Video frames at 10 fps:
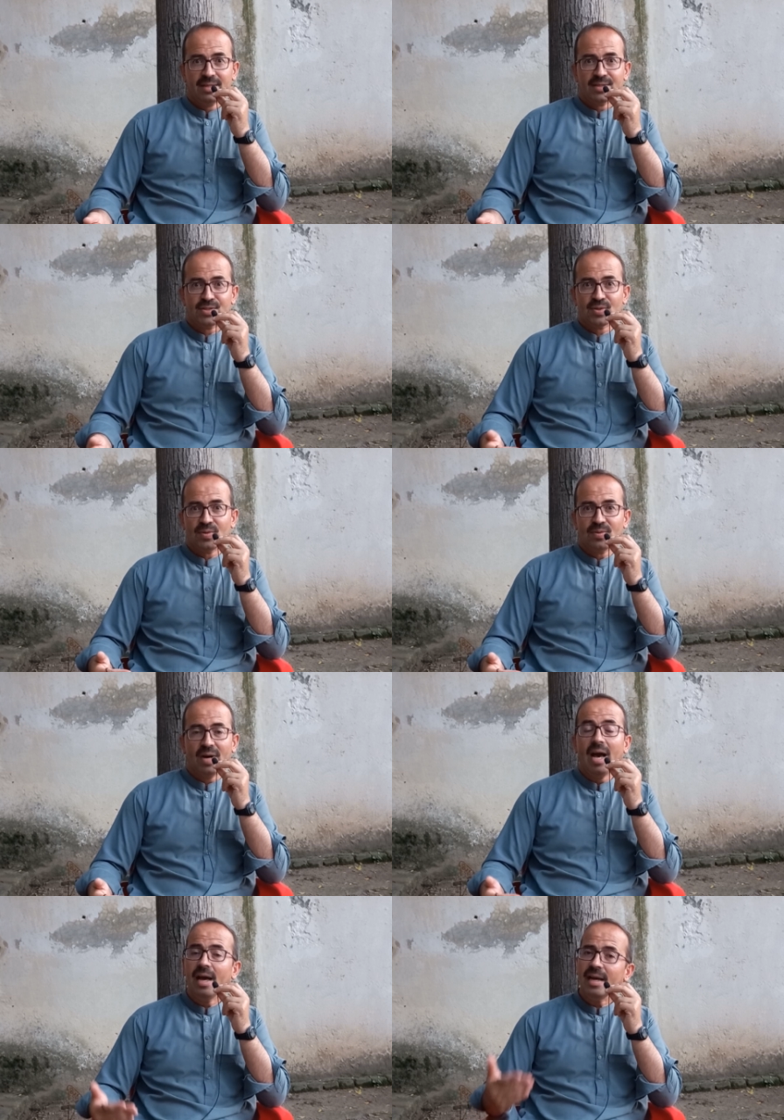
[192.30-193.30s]
So,
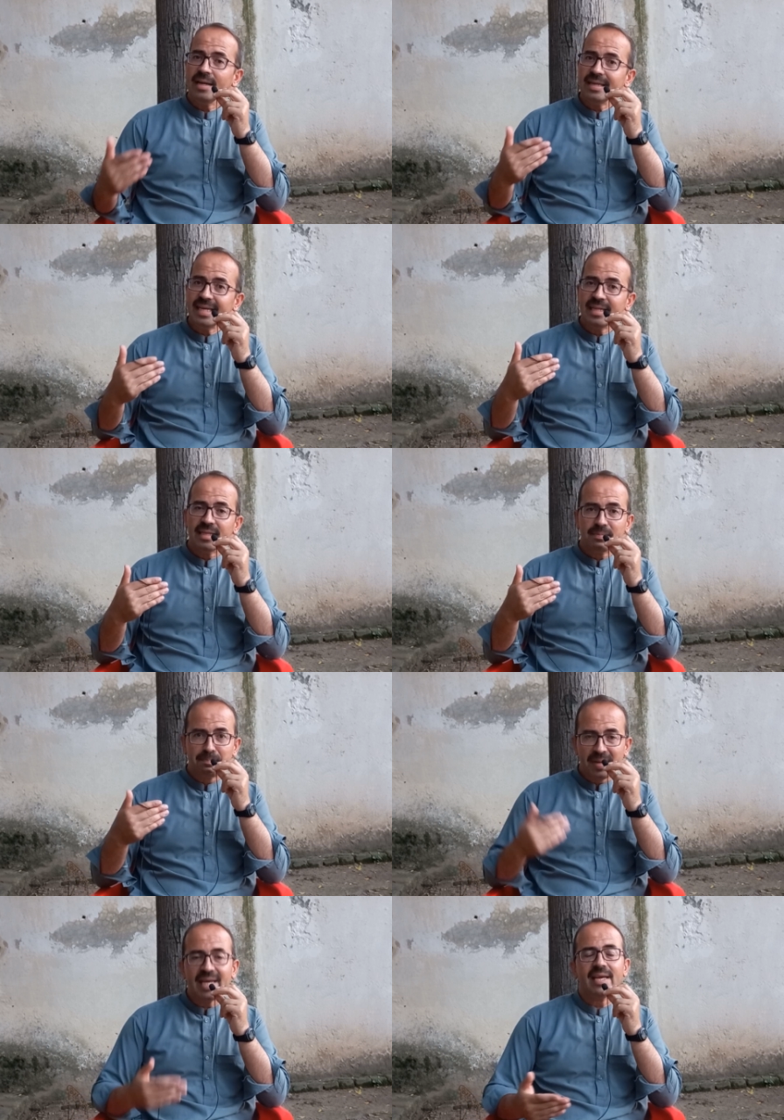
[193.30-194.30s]
and in the
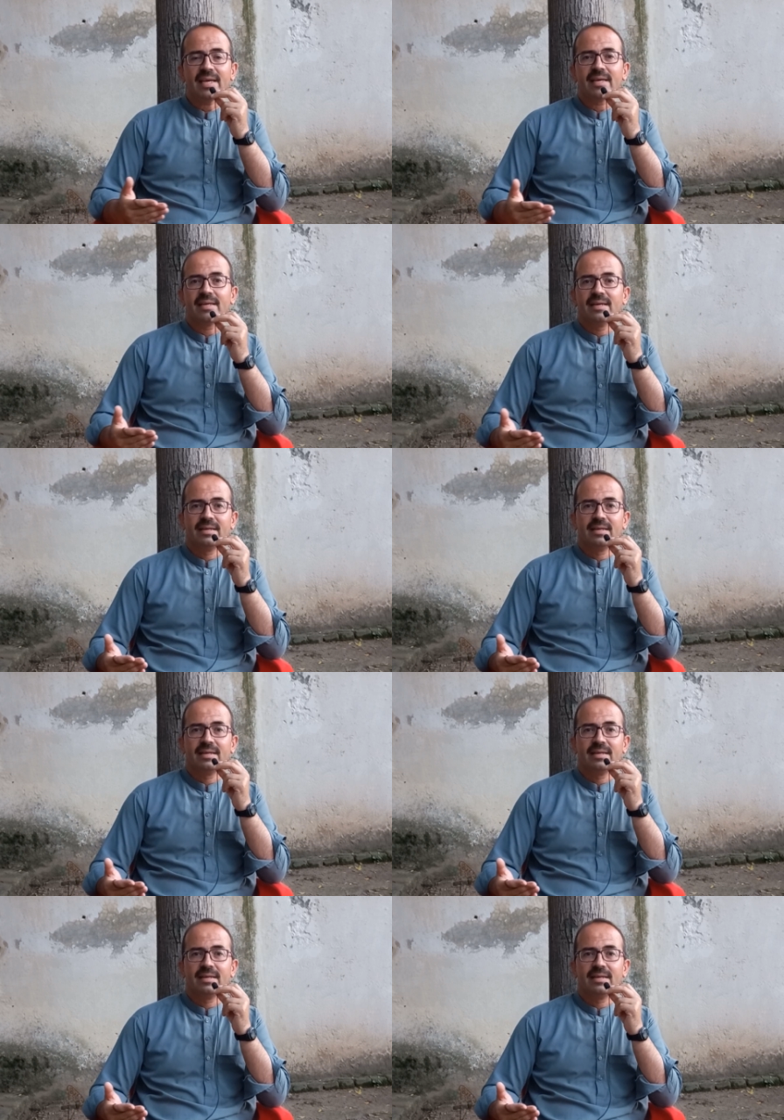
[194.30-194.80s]
play,